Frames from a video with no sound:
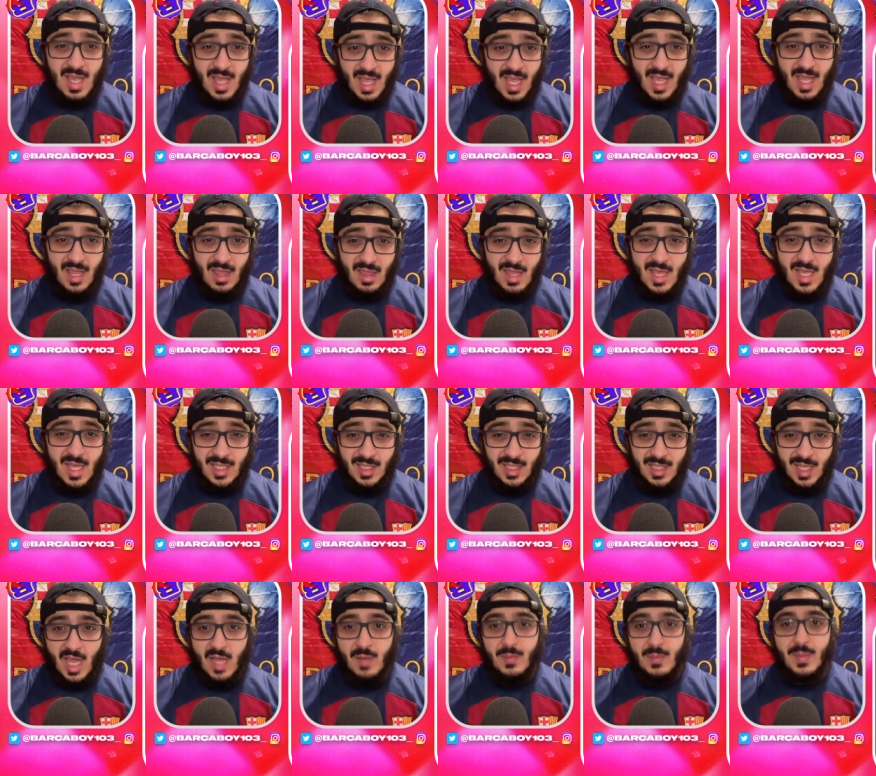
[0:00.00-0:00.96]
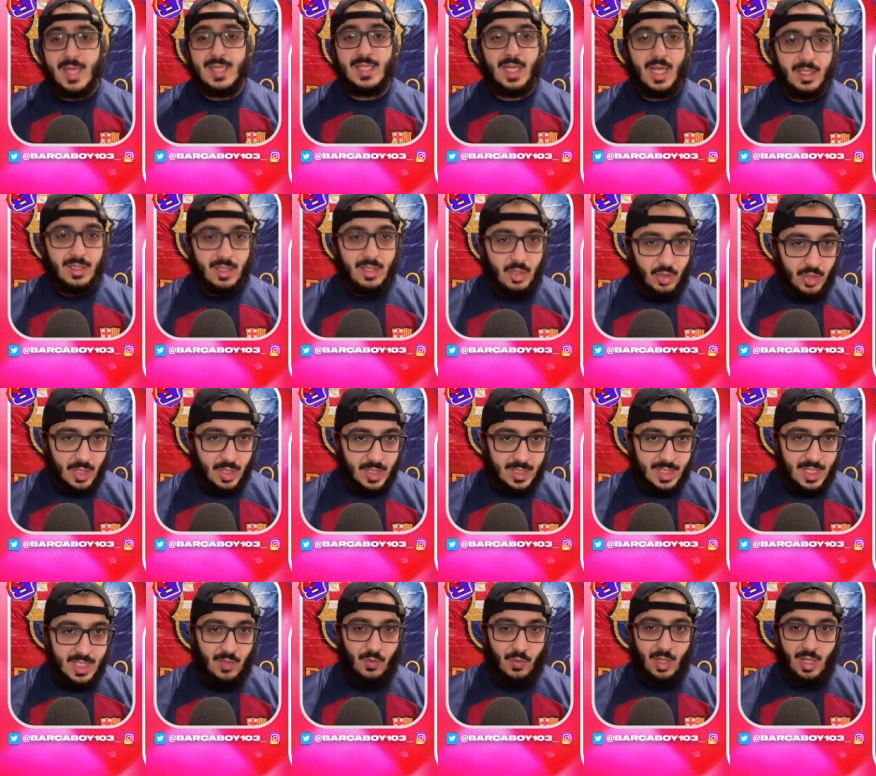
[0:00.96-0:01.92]
in this game. Yes, he got the good
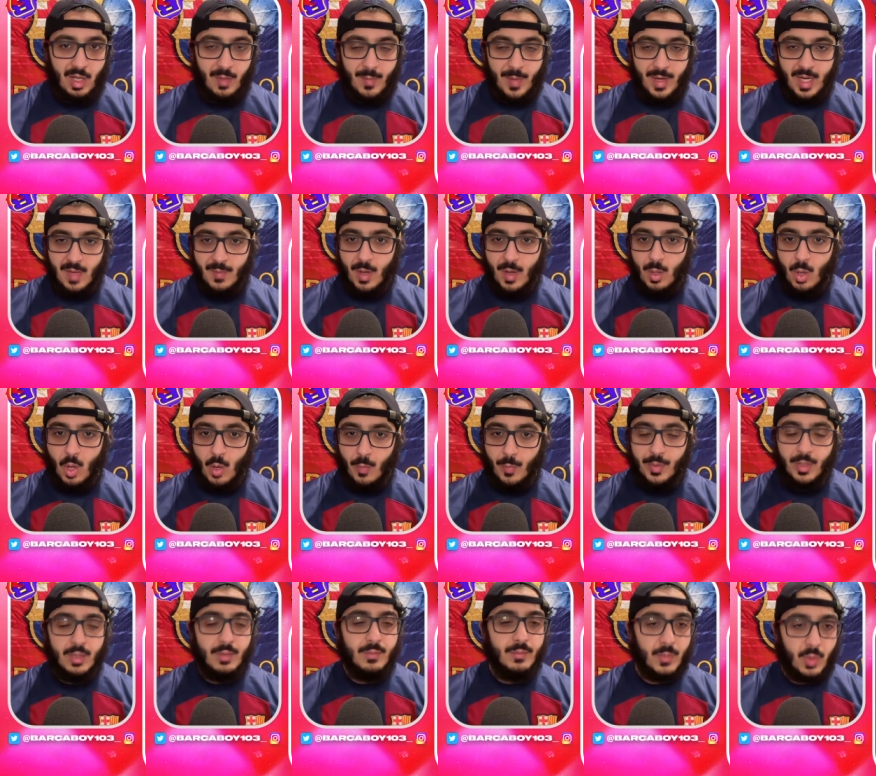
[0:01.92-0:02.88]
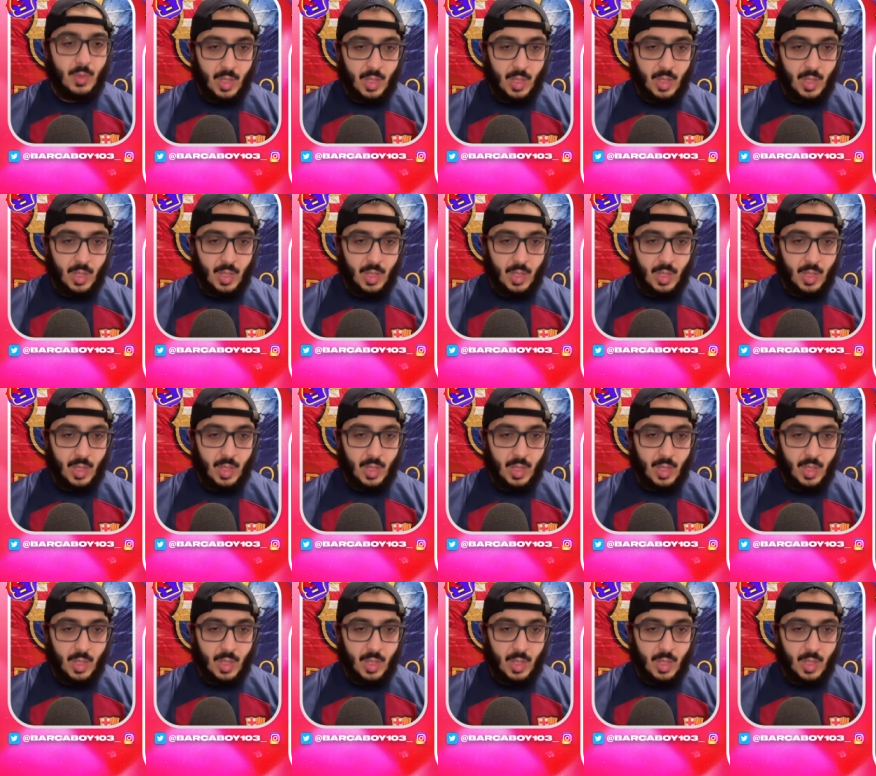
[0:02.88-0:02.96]
assist for the Lamine Yamal opener.